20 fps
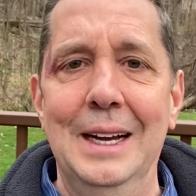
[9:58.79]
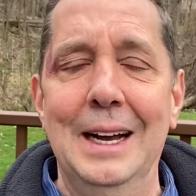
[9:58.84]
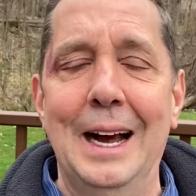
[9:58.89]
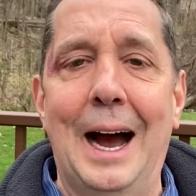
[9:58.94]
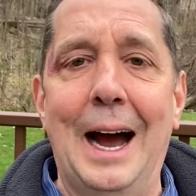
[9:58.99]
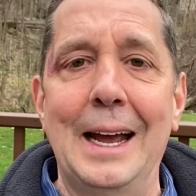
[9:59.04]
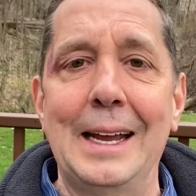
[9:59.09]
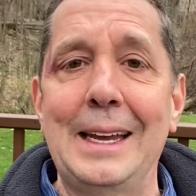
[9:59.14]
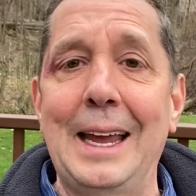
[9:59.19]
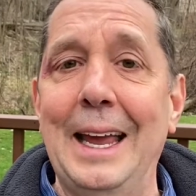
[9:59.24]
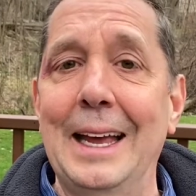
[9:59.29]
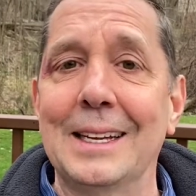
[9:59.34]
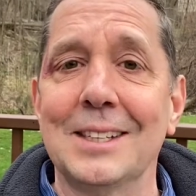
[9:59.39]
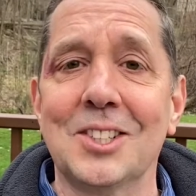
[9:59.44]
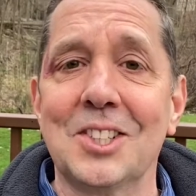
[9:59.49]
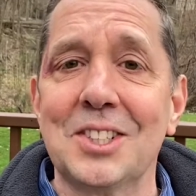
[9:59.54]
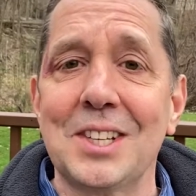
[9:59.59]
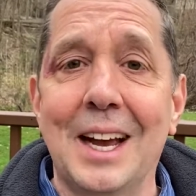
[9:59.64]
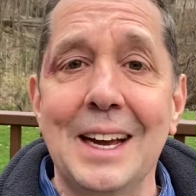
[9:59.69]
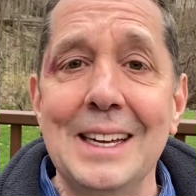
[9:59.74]
I can't
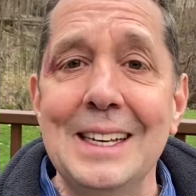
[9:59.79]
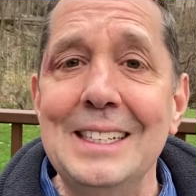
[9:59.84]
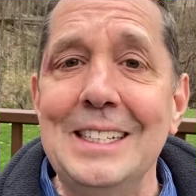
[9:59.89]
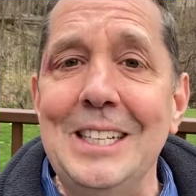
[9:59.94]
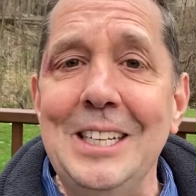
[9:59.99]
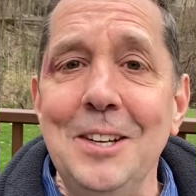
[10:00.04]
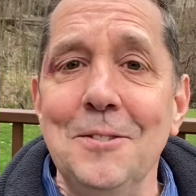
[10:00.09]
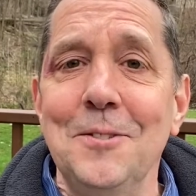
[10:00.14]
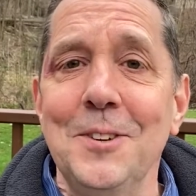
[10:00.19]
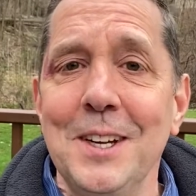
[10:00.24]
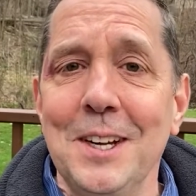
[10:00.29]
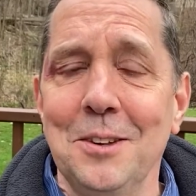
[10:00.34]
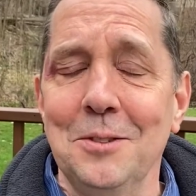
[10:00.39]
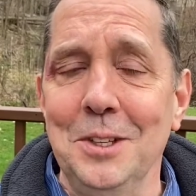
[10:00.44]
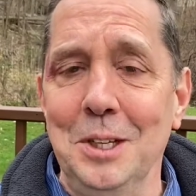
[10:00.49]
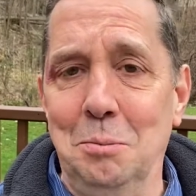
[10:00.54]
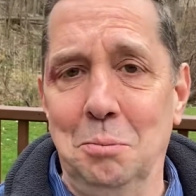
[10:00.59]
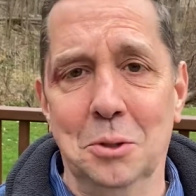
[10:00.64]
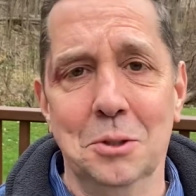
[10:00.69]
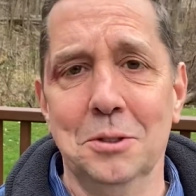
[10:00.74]

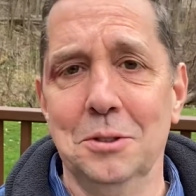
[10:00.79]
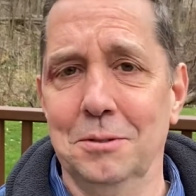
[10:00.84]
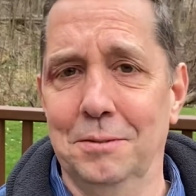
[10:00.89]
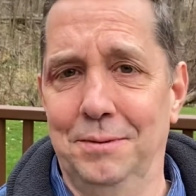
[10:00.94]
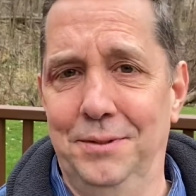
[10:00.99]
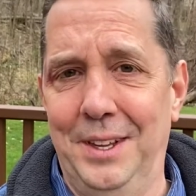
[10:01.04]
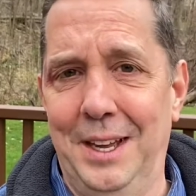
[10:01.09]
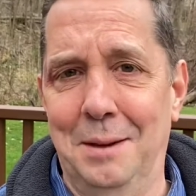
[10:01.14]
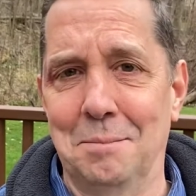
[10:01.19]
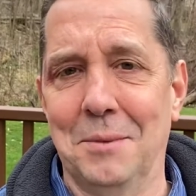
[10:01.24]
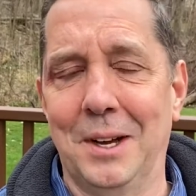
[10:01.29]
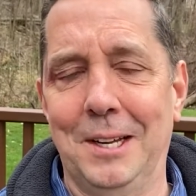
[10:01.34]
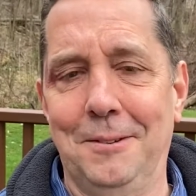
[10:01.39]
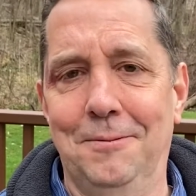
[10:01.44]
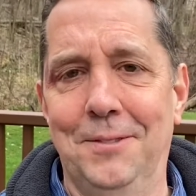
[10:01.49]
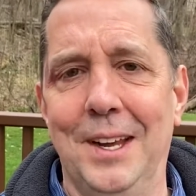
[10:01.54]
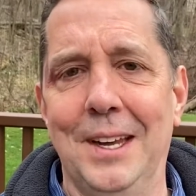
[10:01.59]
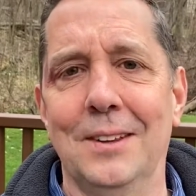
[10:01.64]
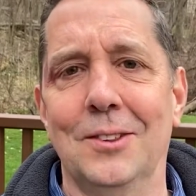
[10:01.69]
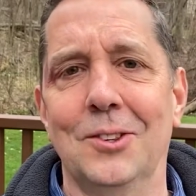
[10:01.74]
scientifically prove that my
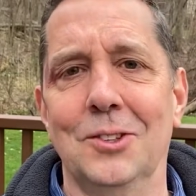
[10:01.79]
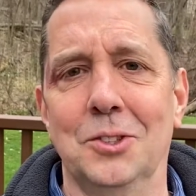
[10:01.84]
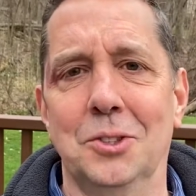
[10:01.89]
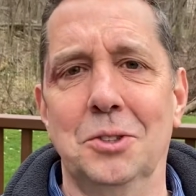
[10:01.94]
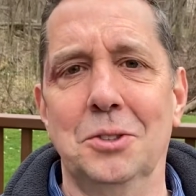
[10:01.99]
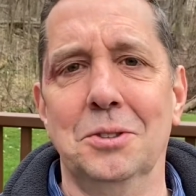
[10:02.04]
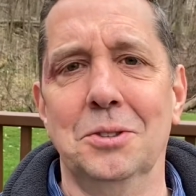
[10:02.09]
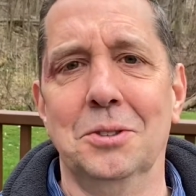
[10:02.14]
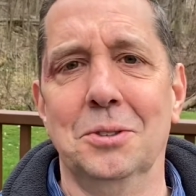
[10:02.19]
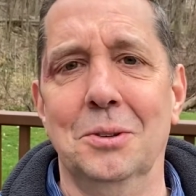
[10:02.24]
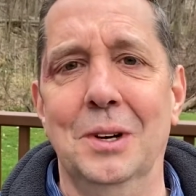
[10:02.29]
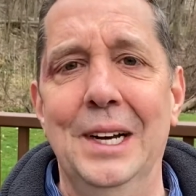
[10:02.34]
faith is true.